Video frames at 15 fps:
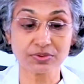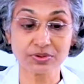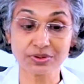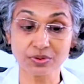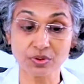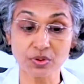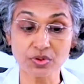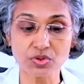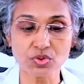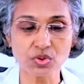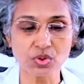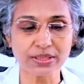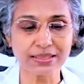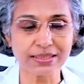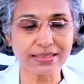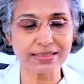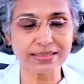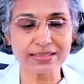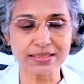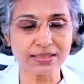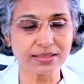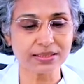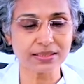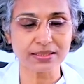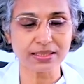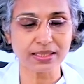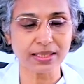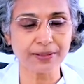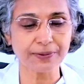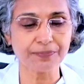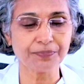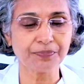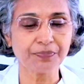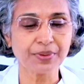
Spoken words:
cholesterol and triglyceride is high,